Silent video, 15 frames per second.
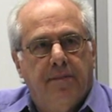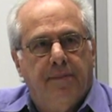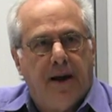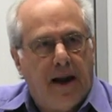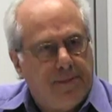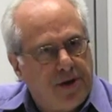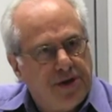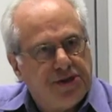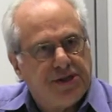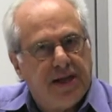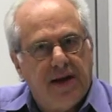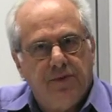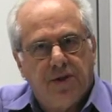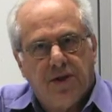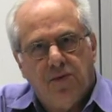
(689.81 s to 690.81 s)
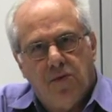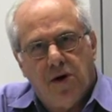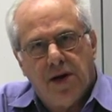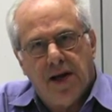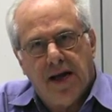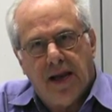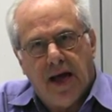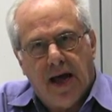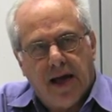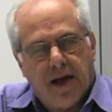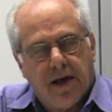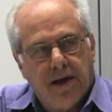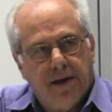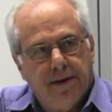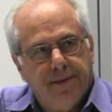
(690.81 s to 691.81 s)
but I'm going to stay with the one I
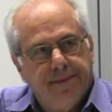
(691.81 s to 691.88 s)
like.